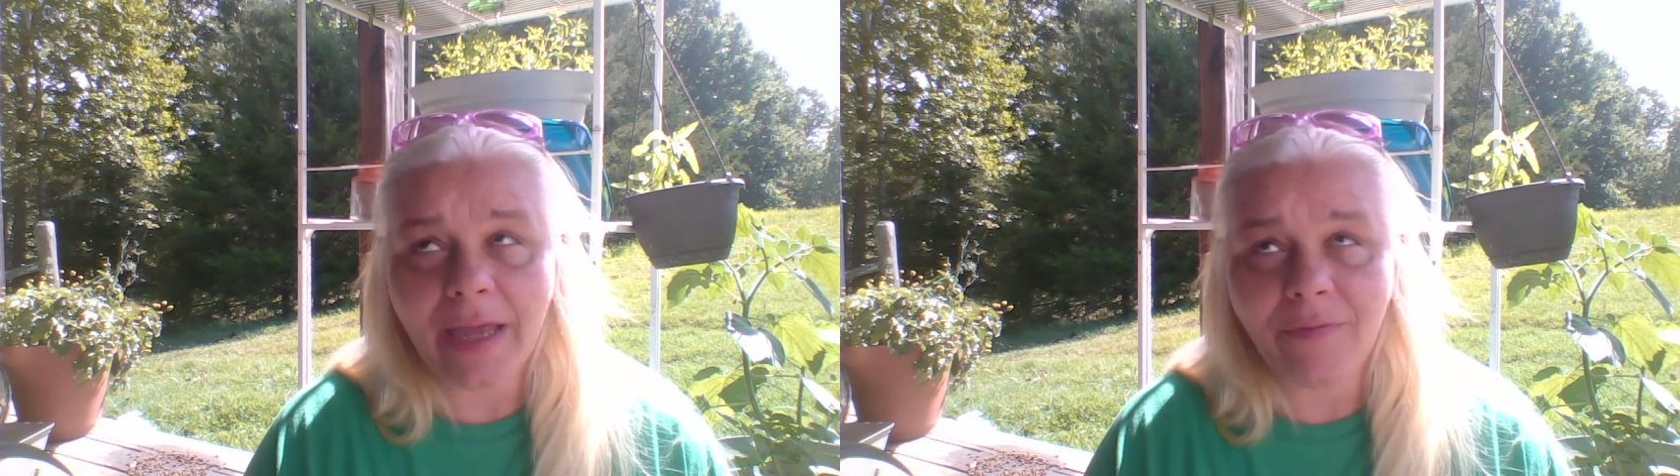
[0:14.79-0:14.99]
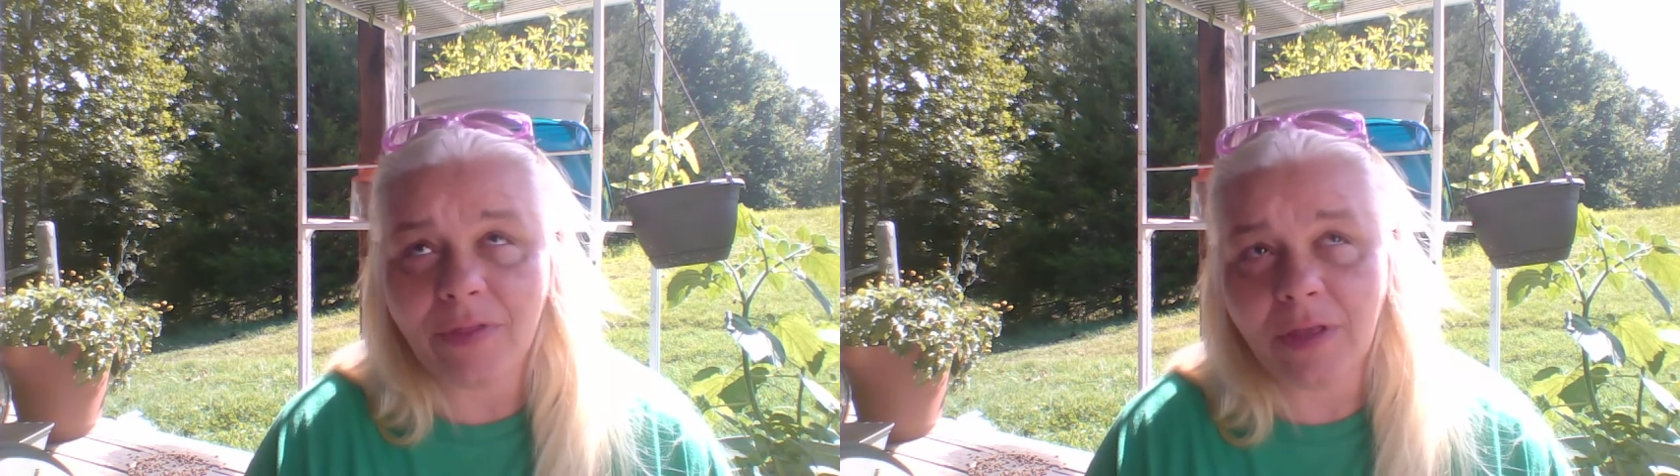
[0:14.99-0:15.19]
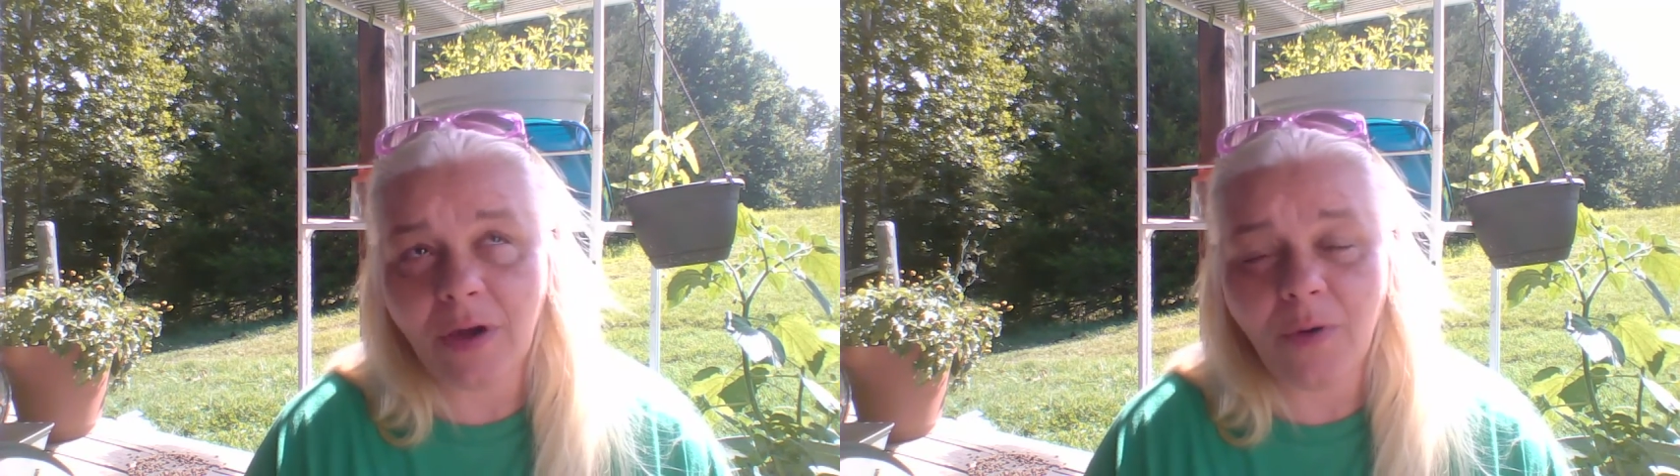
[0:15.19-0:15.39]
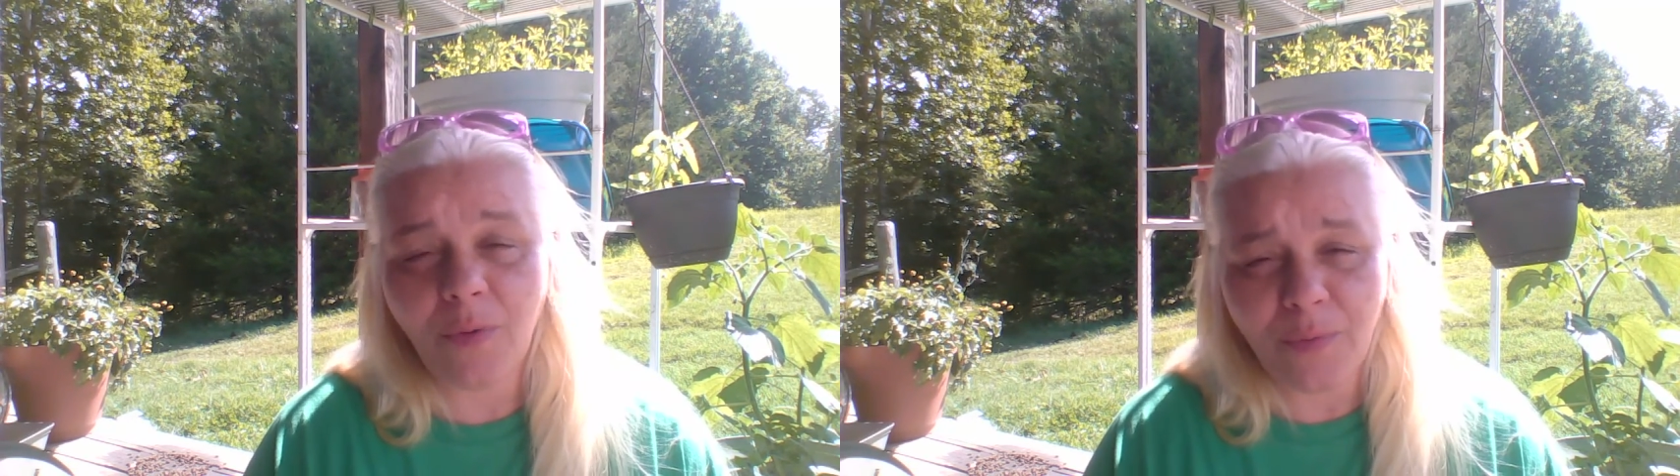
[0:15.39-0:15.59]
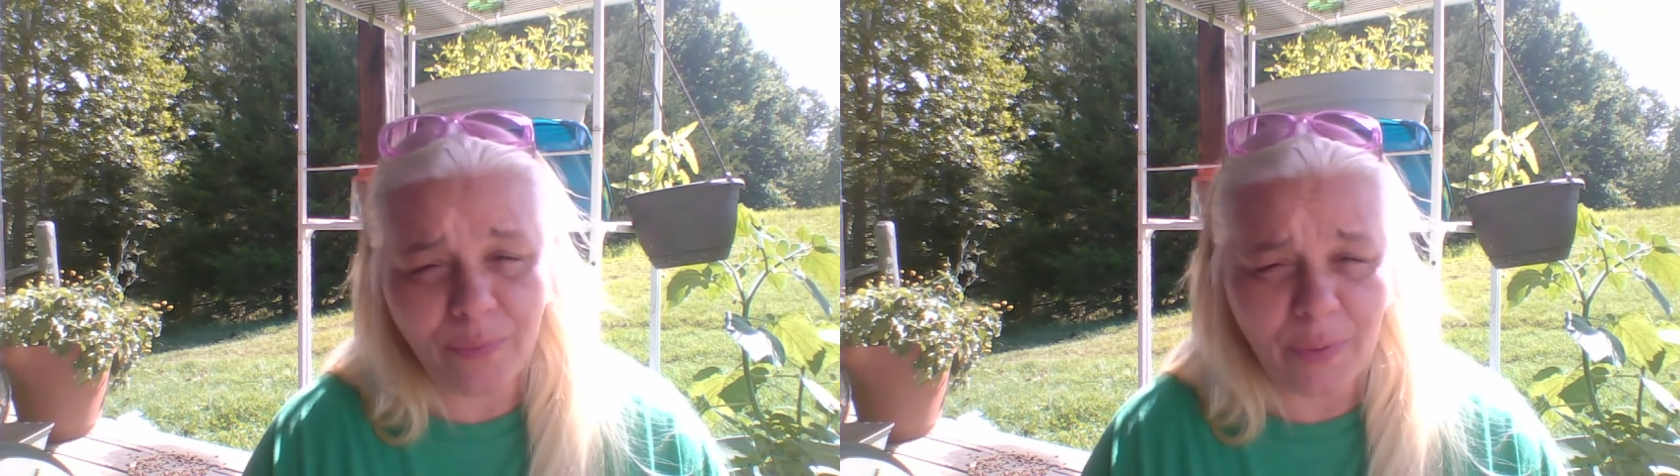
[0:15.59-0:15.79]
even
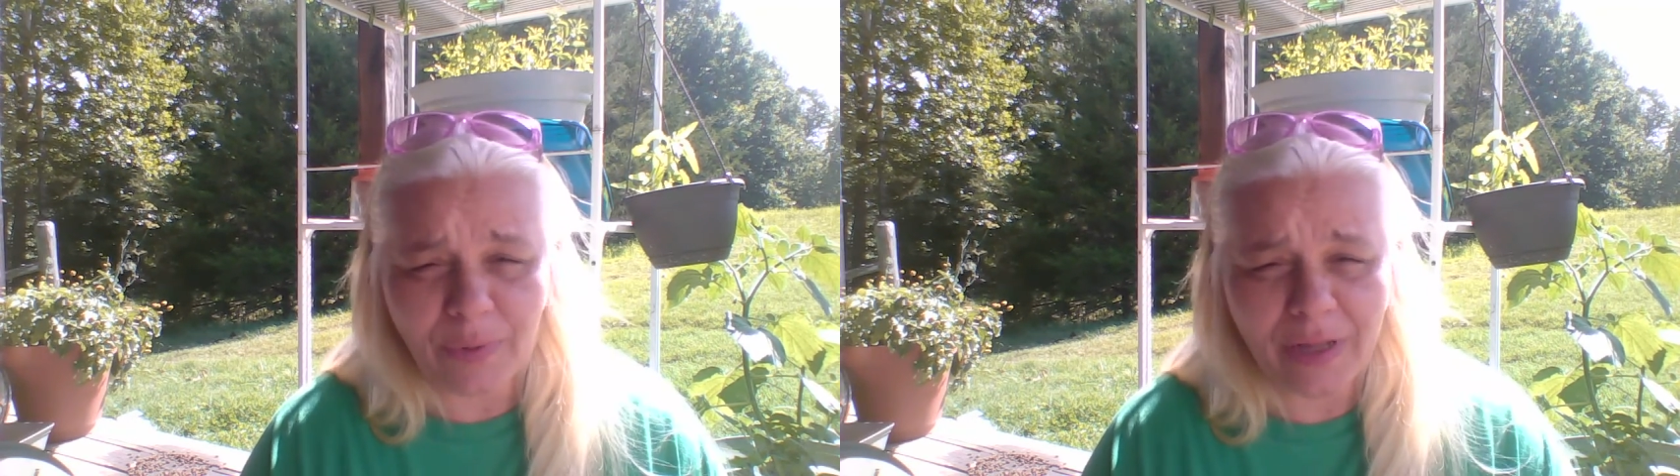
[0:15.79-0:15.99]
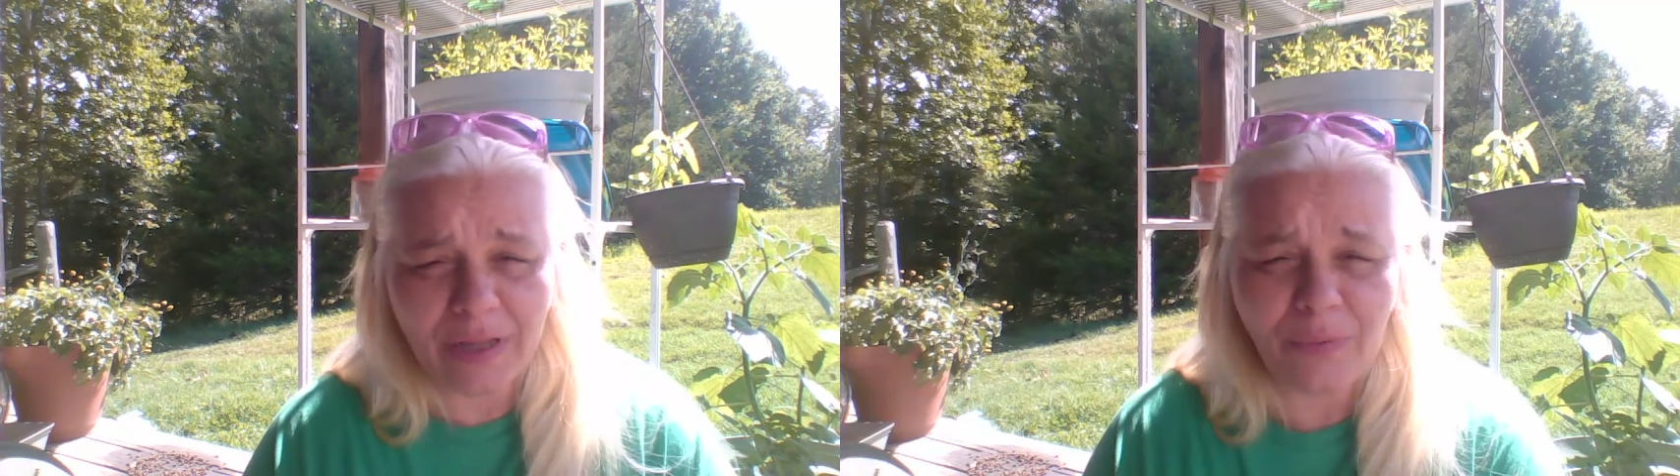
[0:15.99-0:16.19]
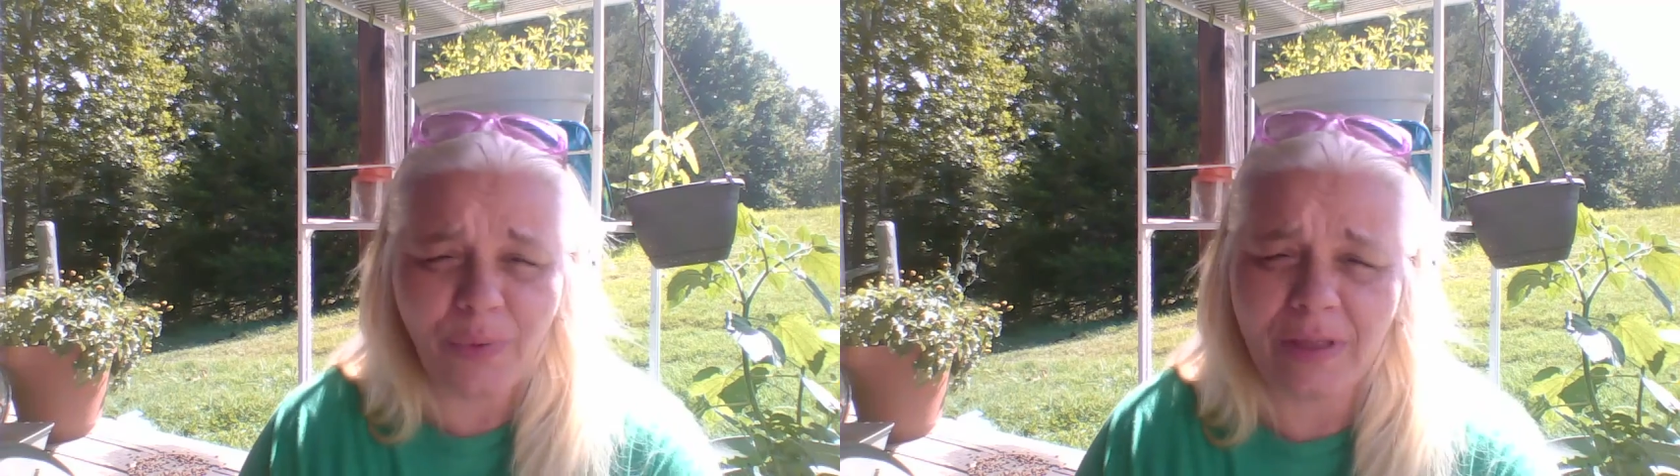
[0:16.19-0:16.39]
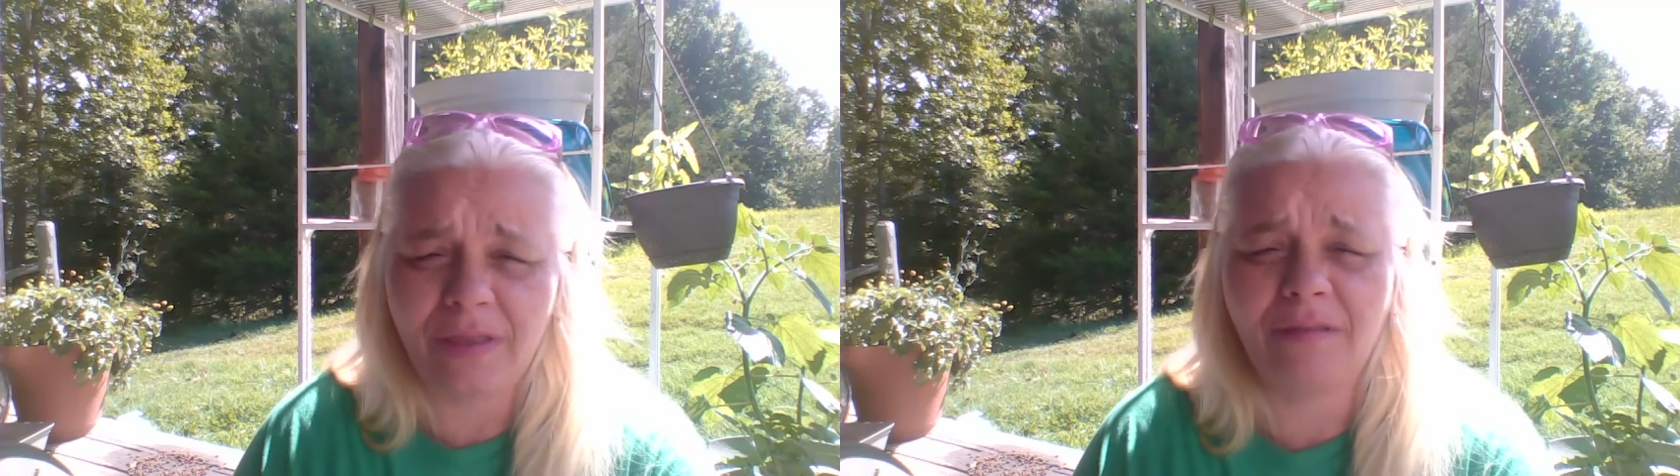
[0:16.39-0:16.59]
though we were dealing with